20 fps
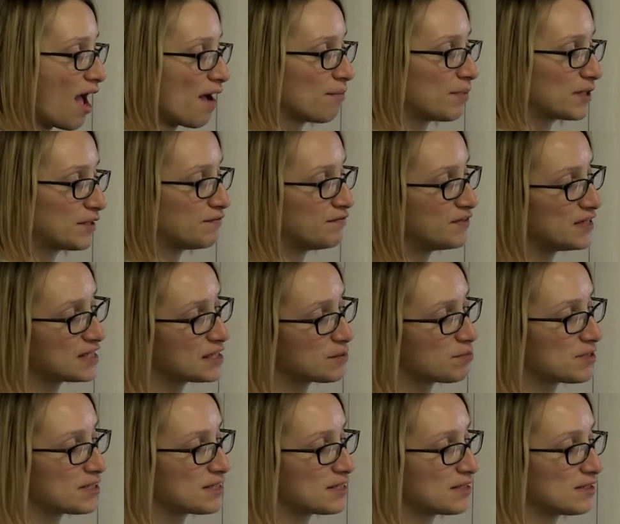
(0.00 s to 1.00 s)
But this
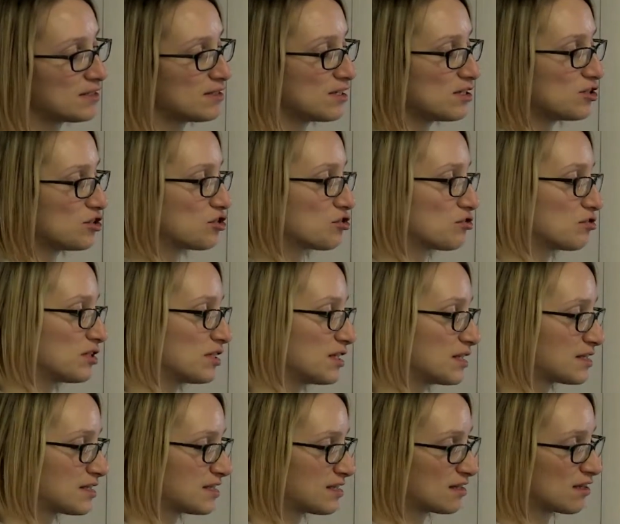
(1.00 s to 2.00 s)
presentation
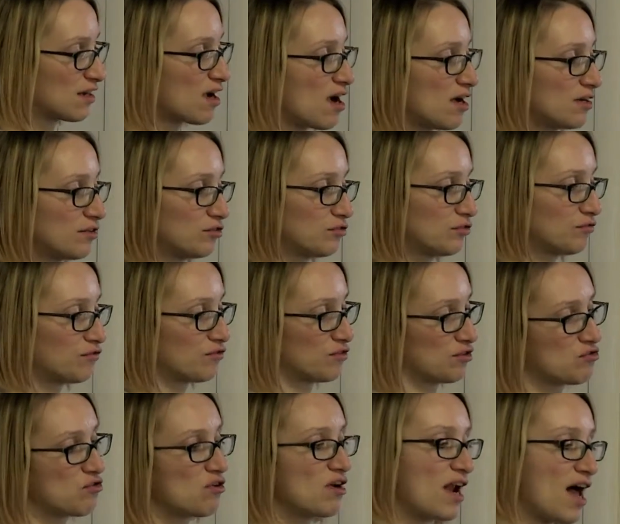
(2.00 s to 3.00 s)
is kind of
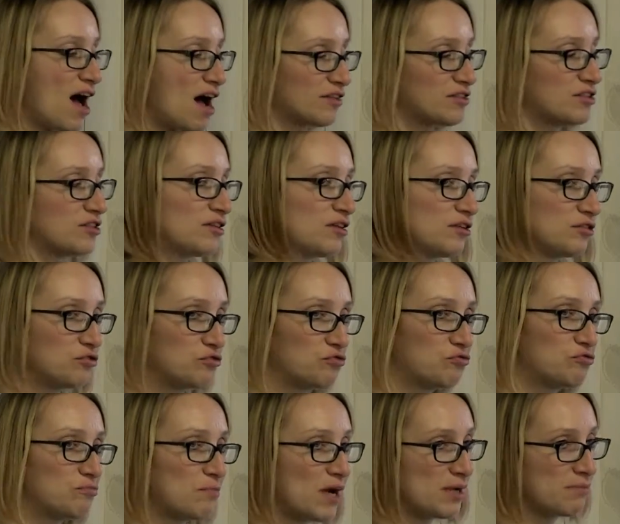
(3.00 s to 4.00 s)
collateral
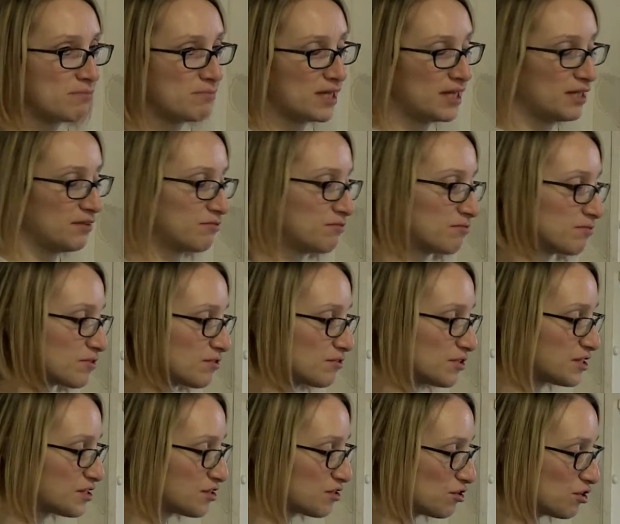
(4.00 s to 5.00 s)
to my main
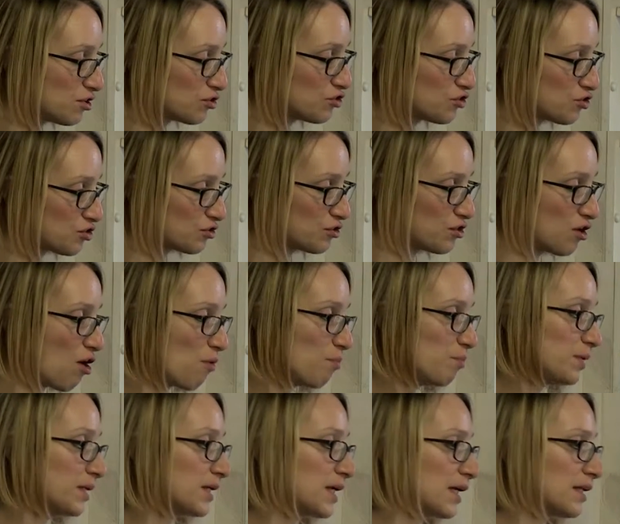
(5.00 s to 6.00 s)
research
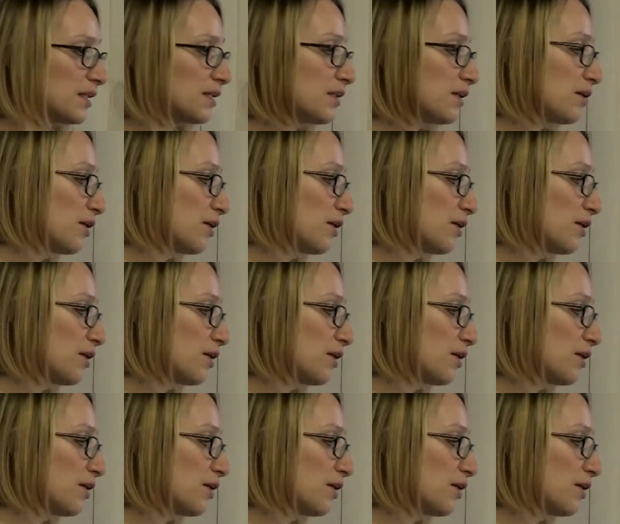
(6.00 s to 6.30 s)
topic, and